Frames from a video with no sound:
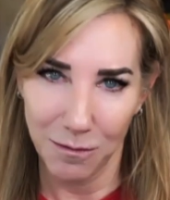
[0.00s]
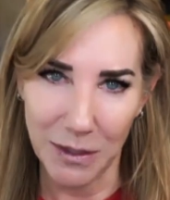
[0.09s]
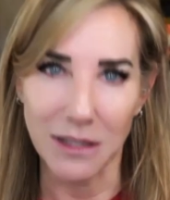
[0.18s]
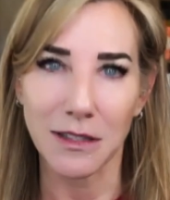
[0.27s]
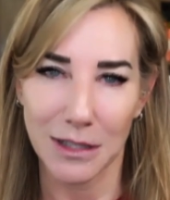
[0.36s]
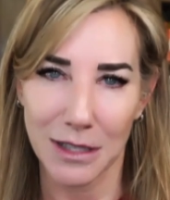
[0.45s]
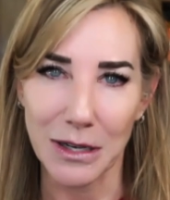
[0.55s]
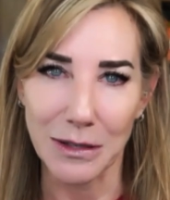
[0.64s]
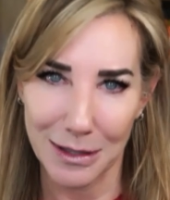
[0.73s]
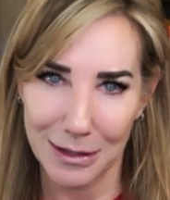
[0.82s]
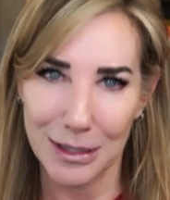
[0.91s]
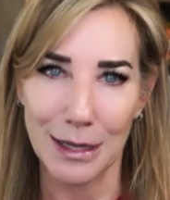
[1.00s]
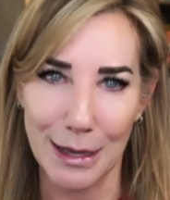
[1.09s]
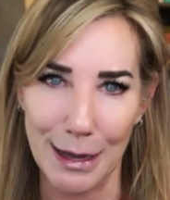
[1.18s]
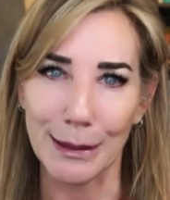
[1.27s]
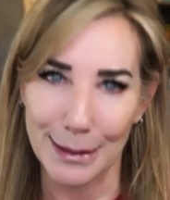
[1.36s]
business coach,
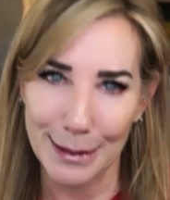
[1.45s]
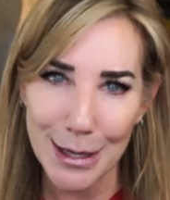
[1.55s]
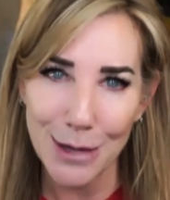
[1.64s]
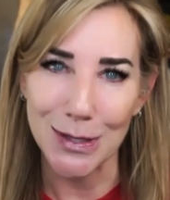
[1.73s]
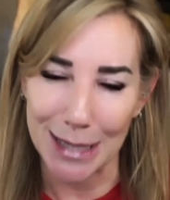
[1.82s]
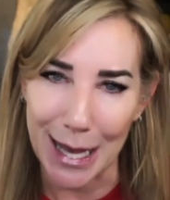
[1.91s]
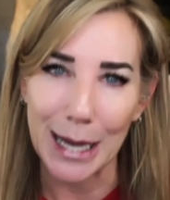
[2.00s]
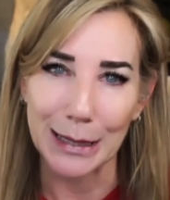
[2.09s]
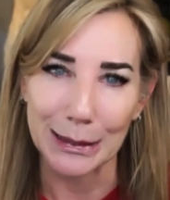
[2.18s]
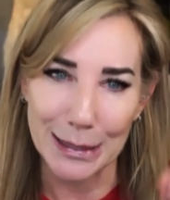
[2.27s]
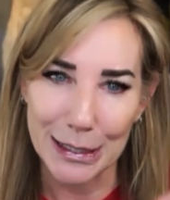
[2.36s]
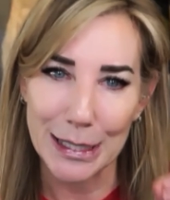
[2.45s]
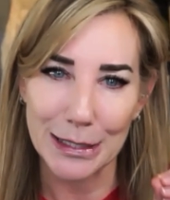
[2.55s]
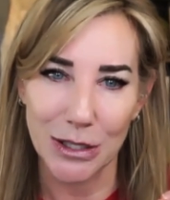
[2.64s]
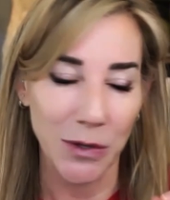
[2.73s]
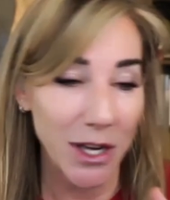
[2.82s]
GE. Like he was like a legit
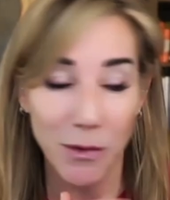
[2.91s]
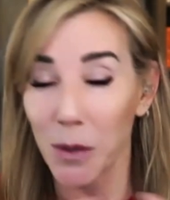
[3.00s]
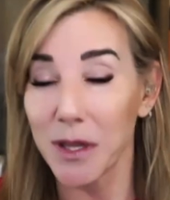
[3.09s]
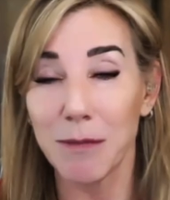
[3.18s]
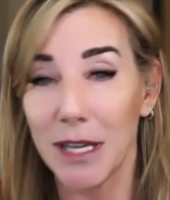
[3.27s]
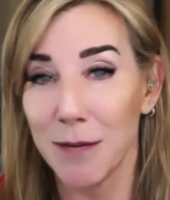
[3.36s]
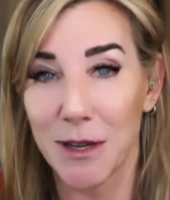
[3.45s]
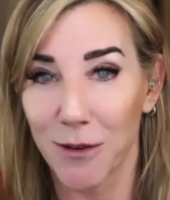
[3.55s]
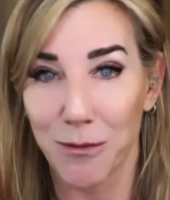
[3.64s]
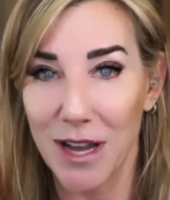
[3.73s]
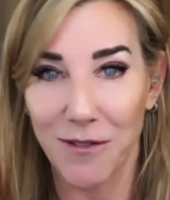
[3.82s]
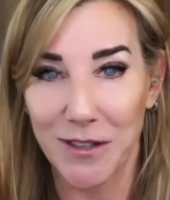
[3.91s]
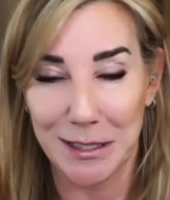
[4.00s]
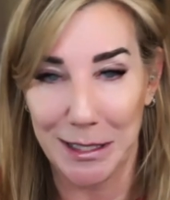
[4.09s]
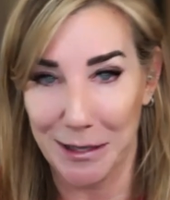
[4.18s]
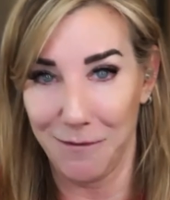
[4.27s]
dude. And he was only meeting me for breakfast
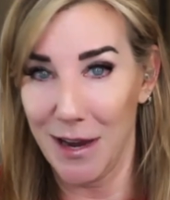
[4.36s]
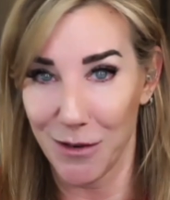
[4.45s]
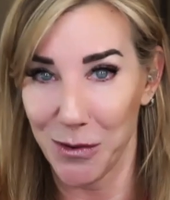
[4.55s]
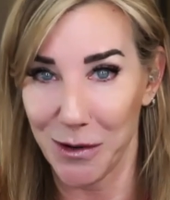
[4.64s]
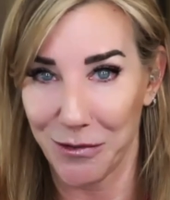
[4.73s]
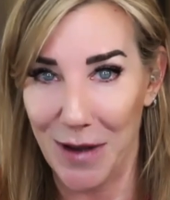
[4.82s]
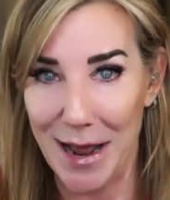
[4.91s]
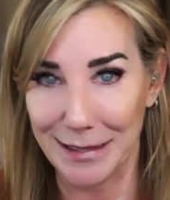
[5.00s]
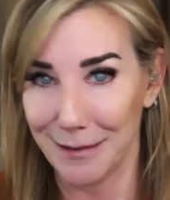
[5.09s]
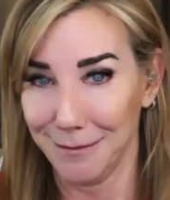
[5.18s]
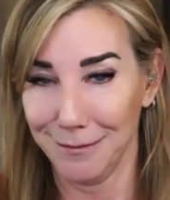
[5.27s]
as like a favor to a friend.